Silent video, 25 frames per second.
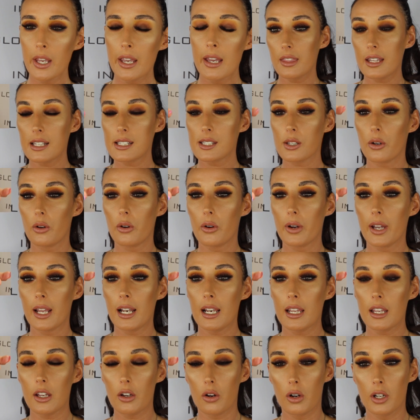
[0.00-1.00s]
This
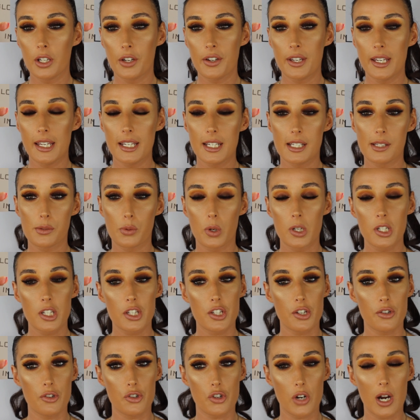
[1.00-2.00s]
oil, all you need is 1 to
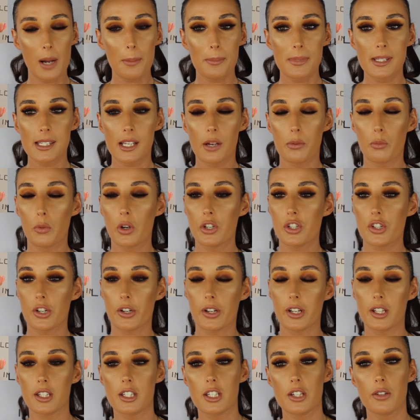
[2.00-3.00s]
2 drops, and what you're
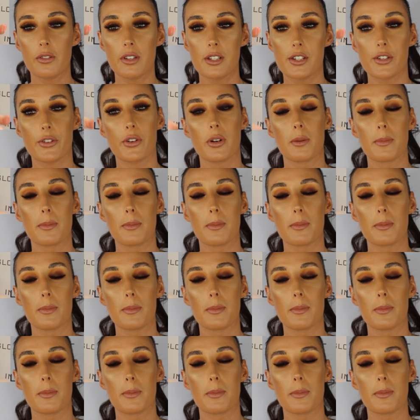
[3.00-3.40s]
going to do is you're